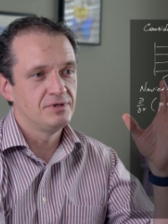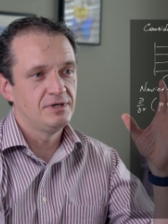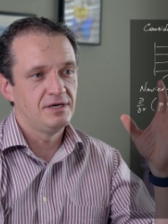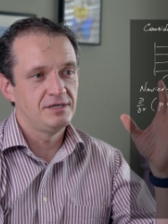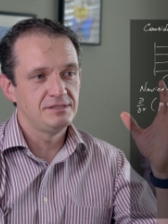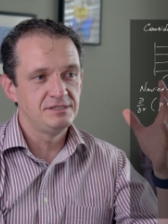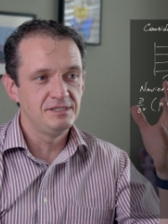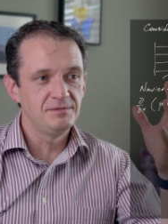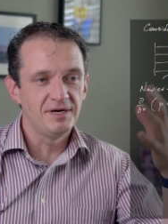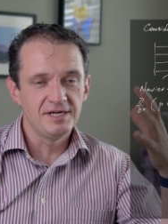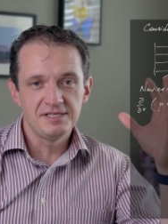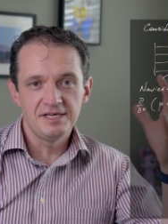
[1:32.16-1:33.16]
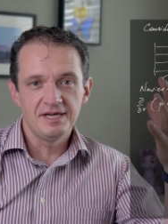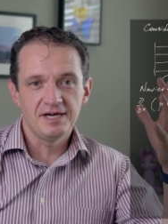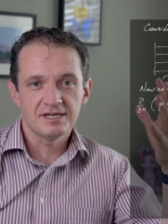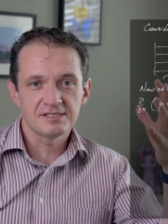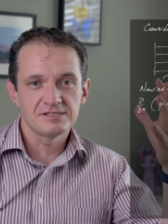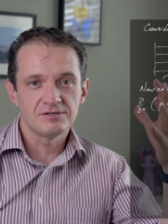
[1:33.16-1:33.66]
uh, d by
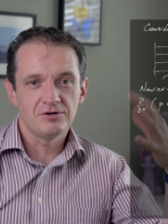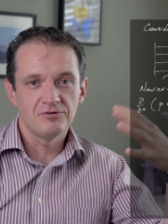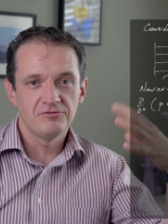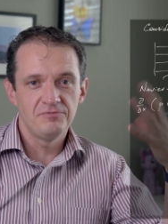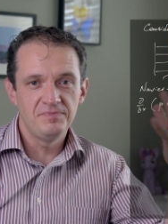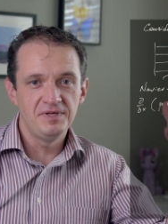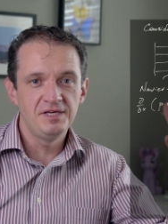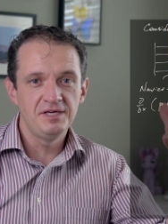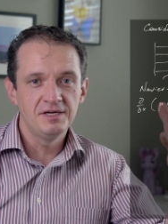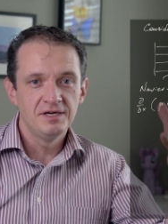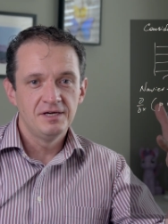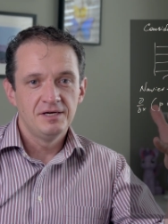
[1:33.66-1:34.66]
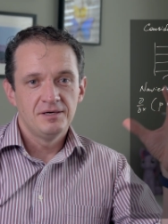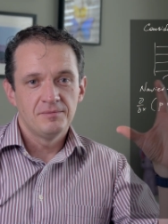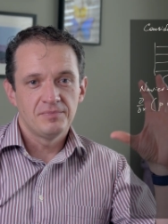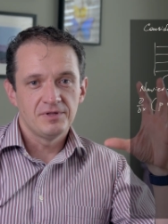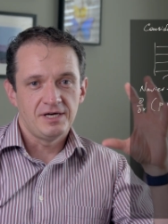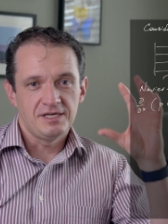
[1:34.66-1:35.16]
dx of p
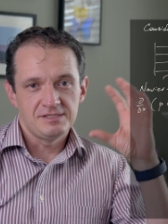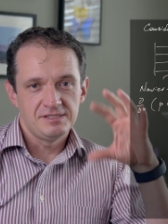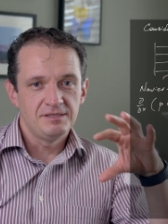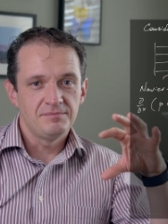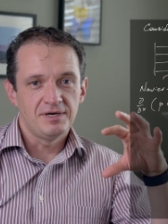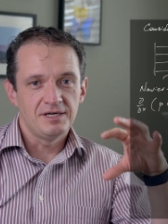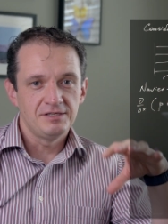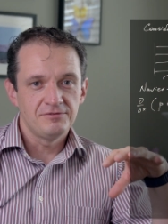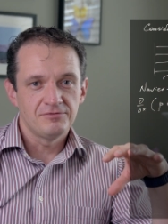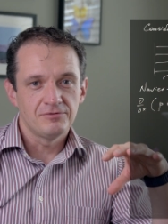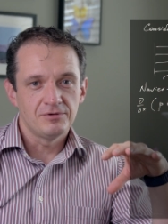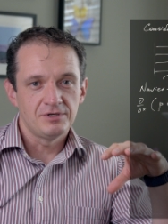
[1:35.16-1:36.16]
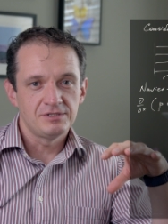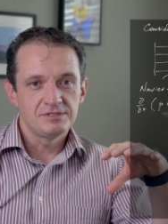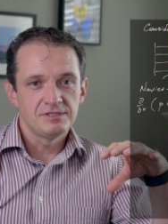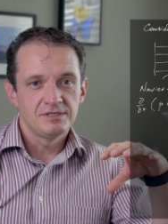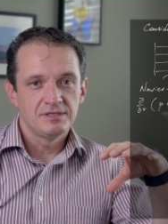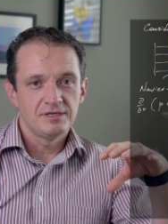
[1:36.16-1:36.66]
plus the body
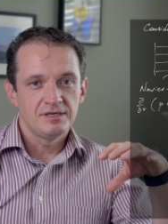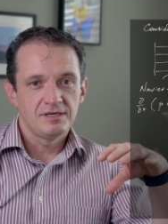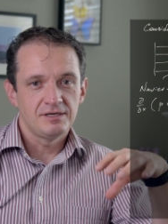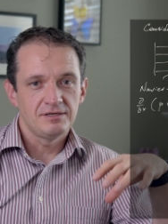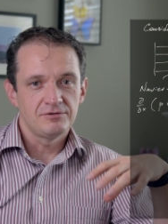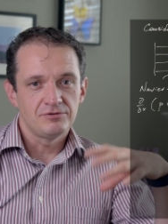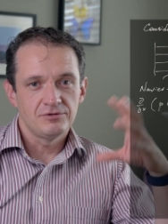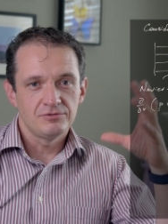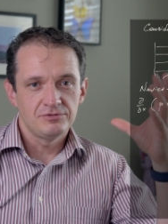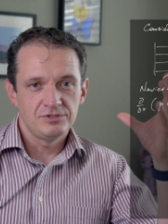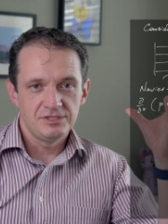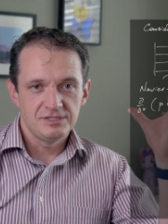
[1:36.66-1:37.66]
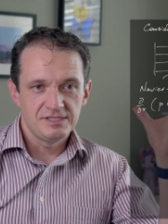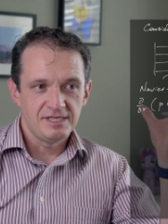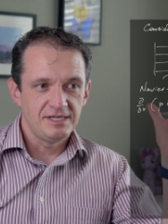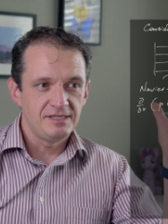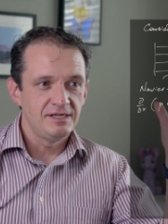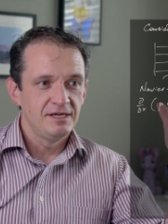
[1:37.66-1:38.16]
force uh, rho
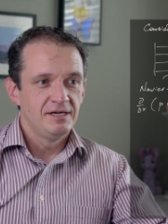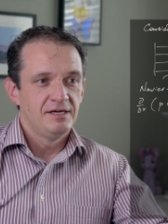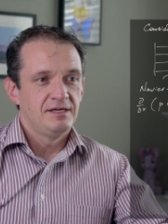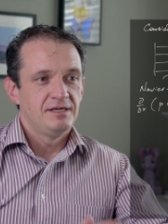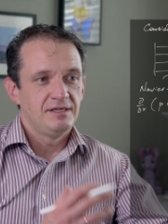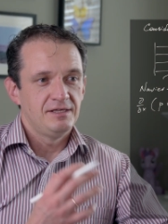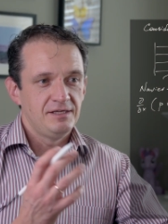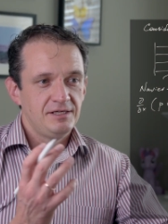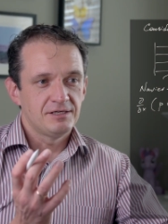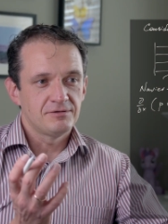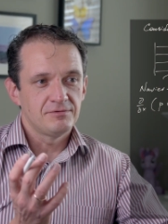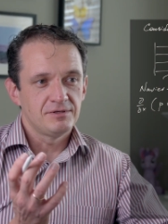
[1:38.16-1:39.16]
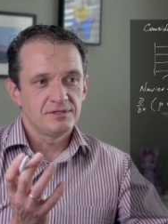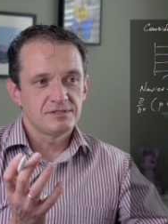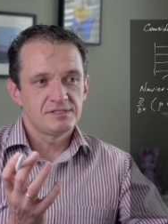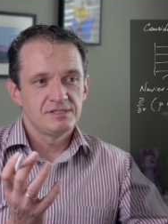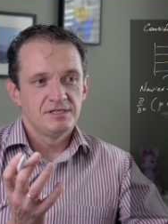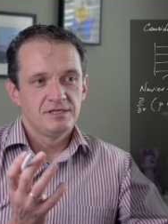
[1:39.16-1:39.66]
gz
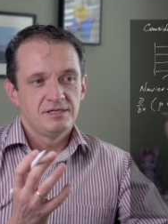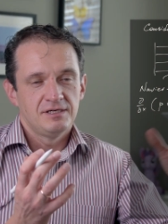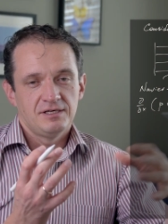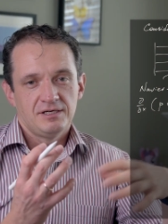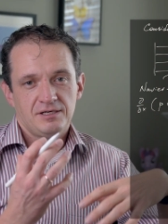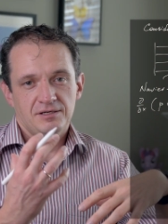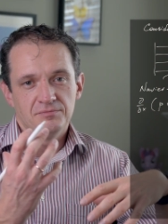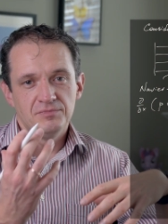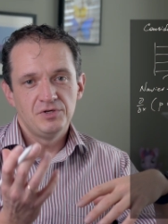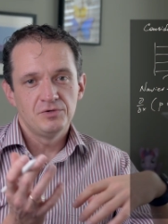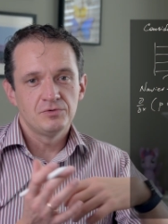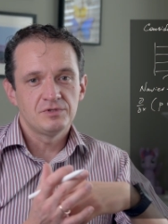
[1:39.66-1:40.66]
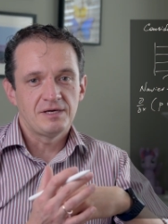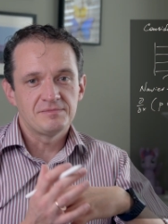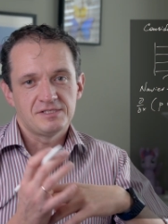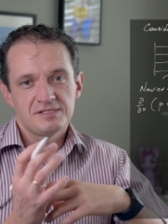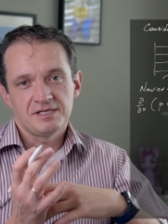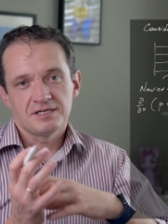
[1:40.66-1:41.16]
equals uh, mu
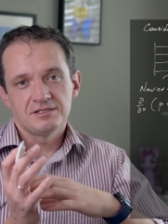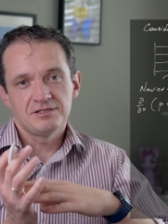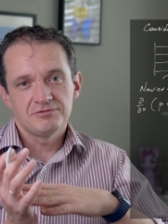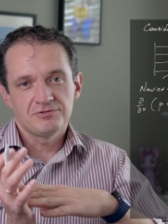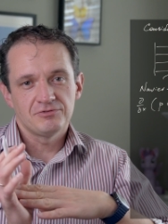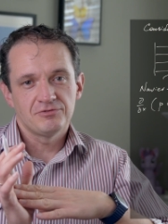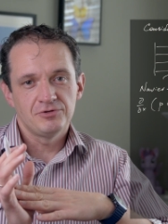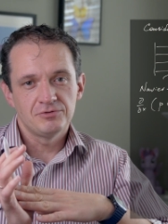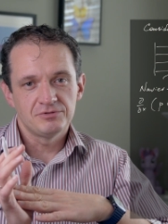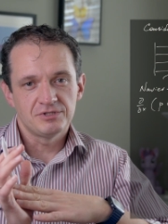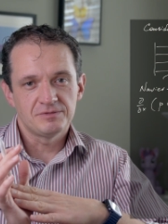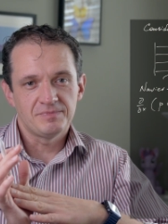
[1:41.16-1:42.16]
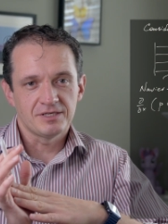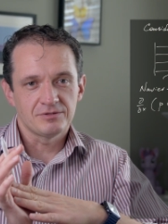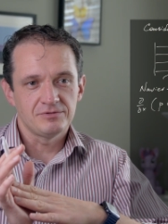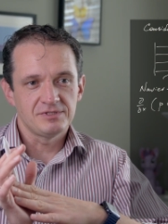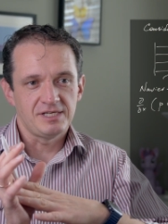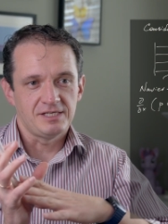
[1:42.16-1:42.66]
times the second derivative of u with
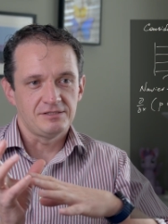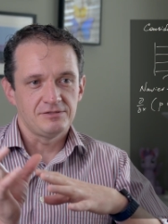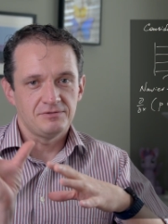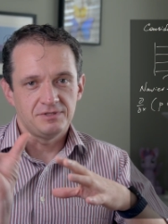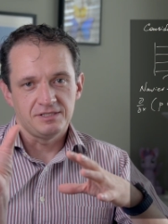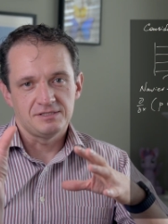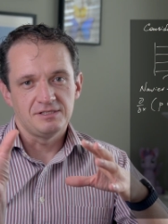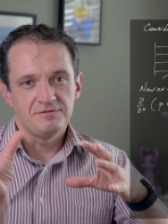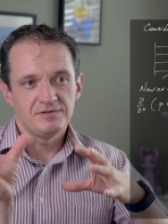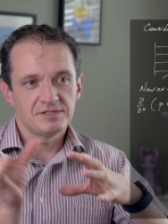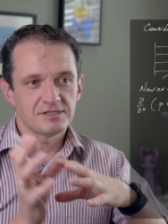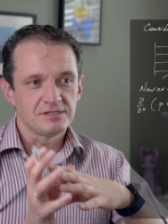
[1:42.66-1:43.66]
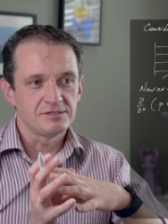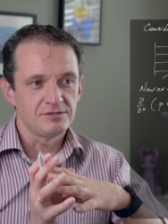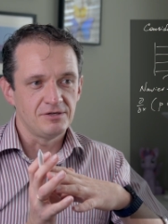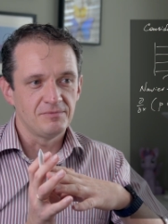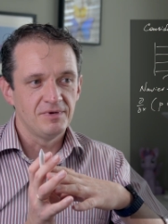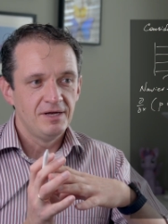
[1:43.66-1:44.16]
respect to z so that's the viscous
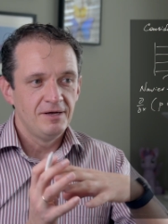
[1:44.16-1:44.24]
term